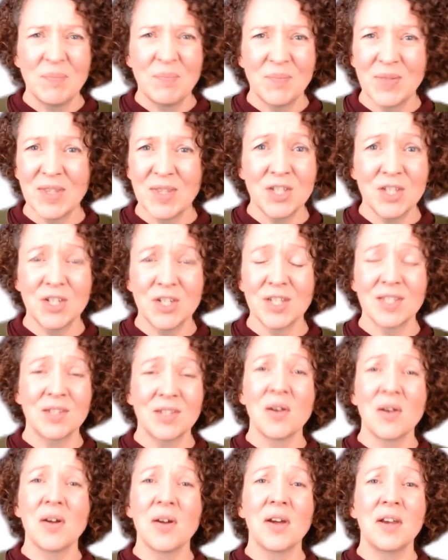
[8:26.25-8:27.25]
but there's just
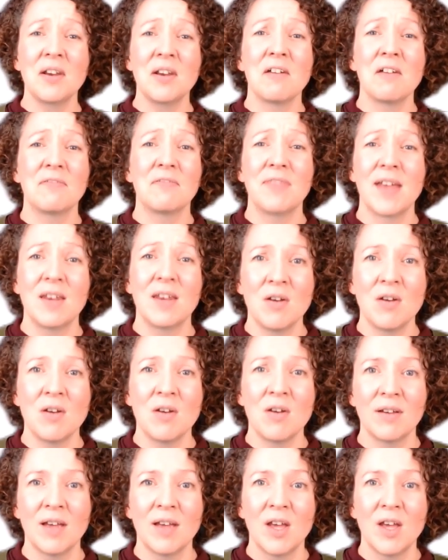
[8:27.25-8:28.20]
not enough. They're not